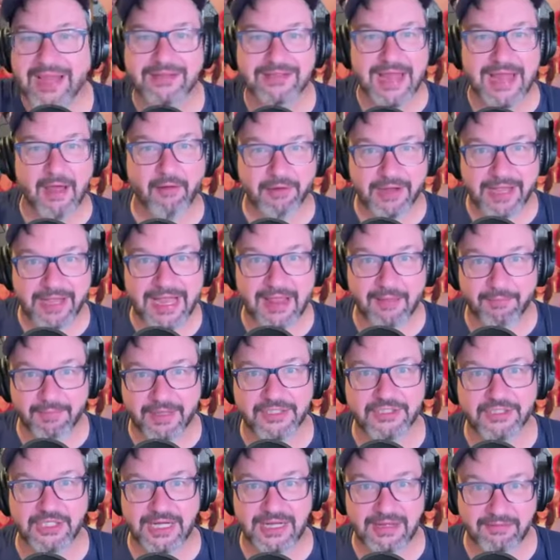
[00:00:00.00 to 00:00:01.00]
down an
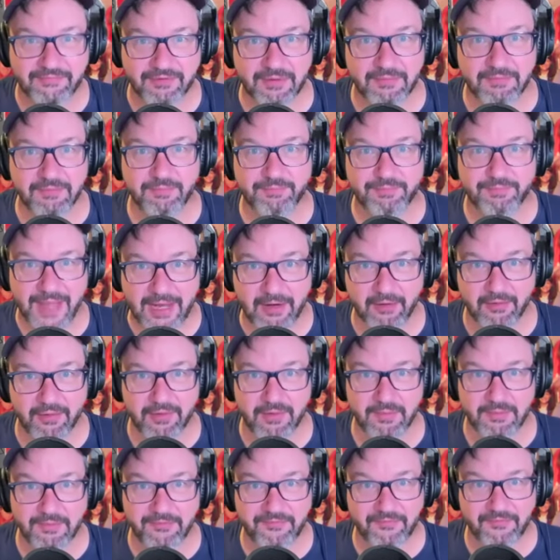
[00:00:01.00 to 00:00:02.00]
image even better
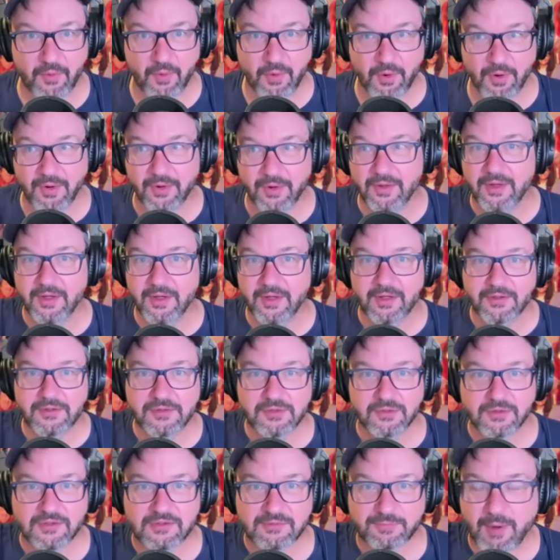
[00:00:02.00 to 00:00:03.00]
than before
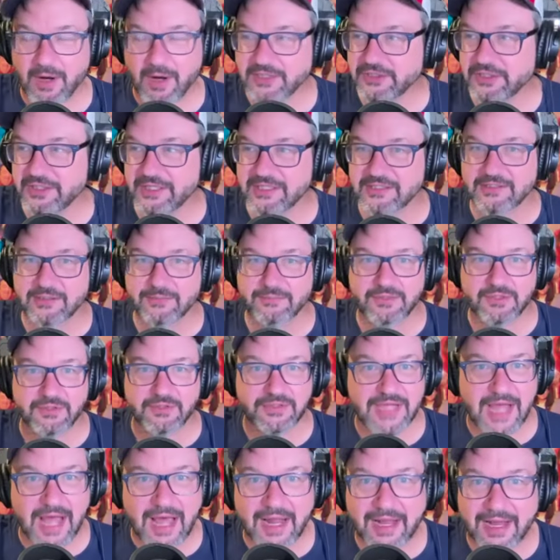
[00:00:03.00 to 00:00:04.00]
to expressionism to
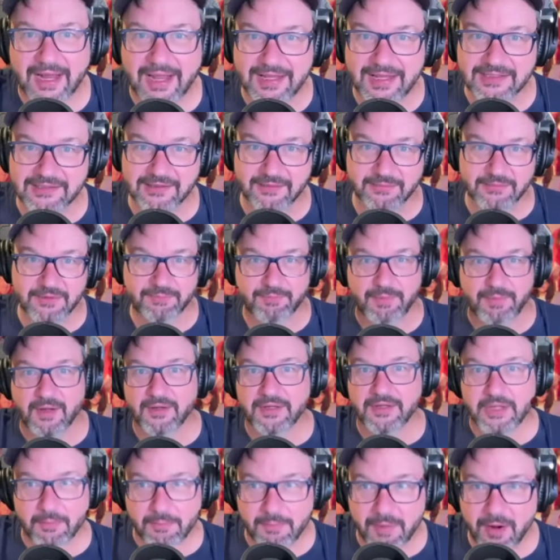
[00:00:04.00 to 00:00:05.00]
dadaism to po-
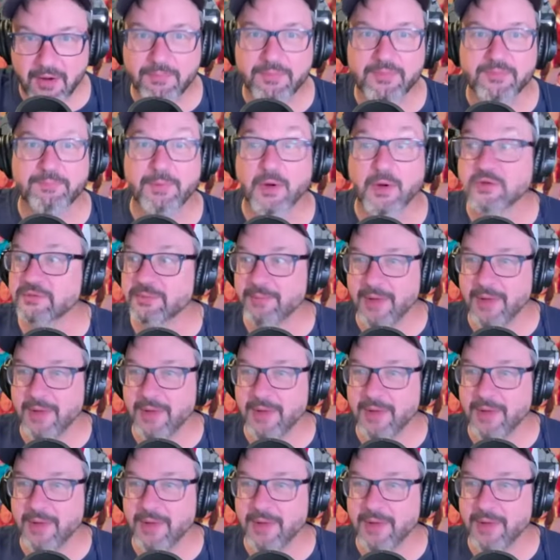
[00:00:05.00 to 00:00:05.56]
you know postmodernism